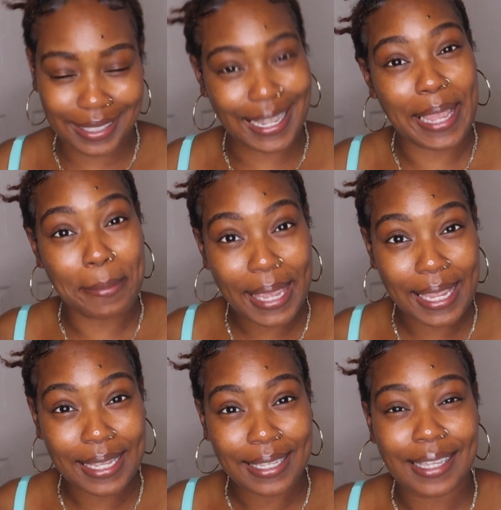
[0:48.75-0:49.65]
like
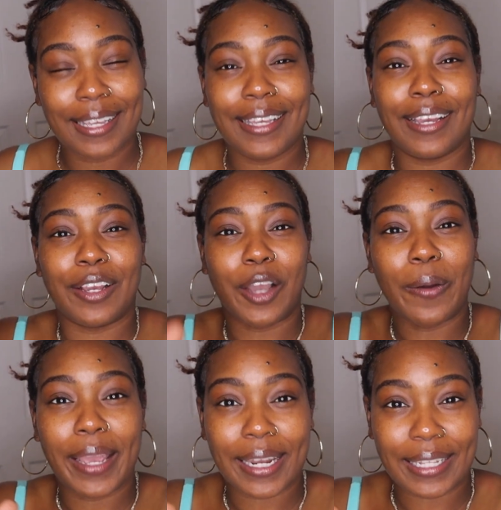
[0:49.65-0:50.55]
me go
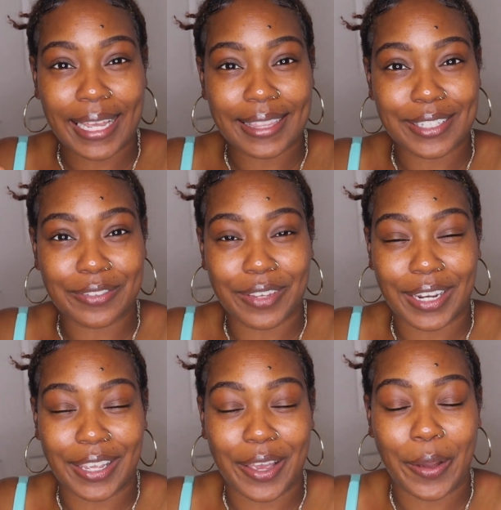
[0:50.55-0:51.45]
ahead and like this
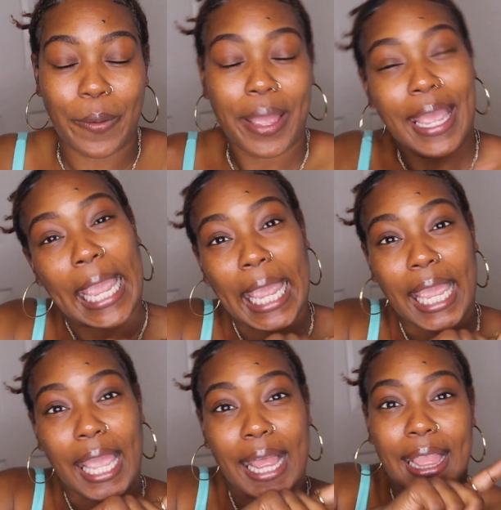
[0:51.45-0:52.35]
video
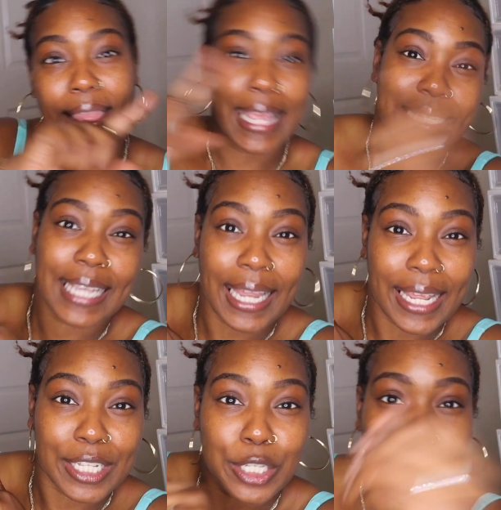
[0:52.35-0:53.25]
and let's get
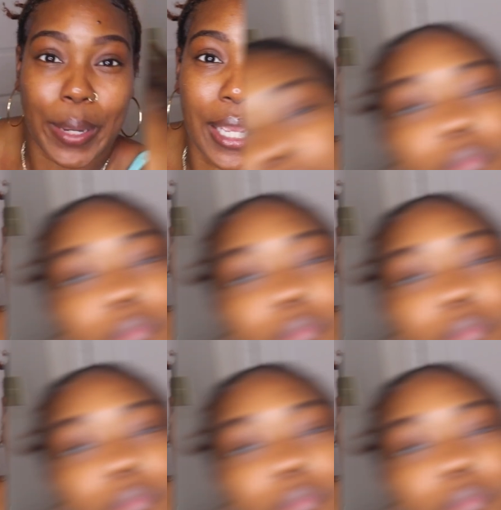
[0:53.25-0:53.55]
into it.